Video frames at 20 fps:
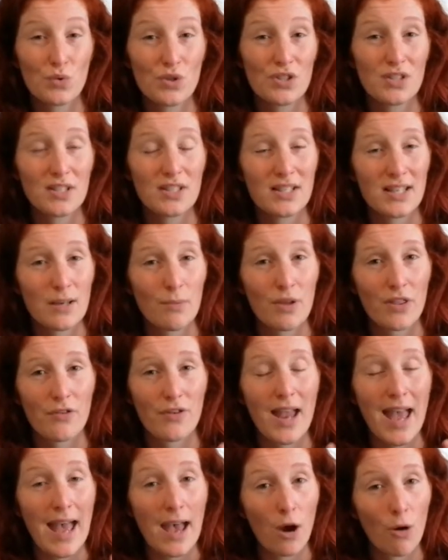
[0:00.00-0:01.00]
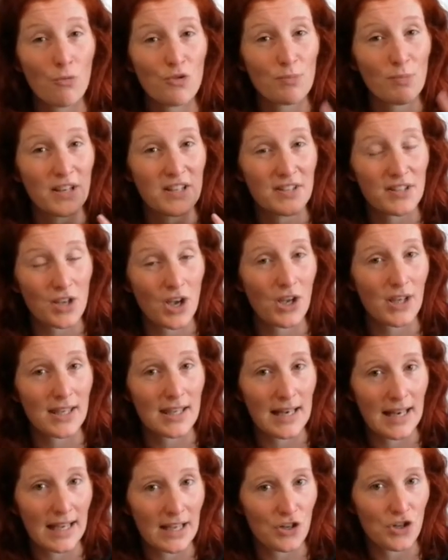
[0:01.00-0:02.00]
was to see whether it helped my
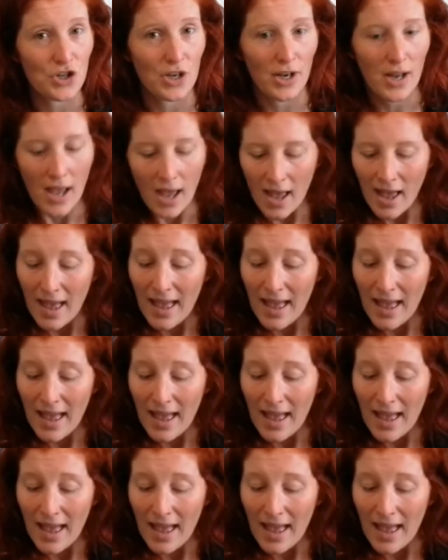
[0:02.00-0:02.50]
circulation.